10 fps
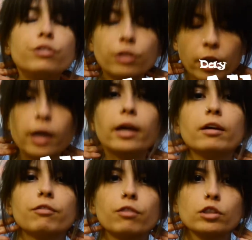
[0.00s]

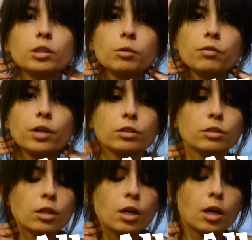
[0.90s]
day for some of us.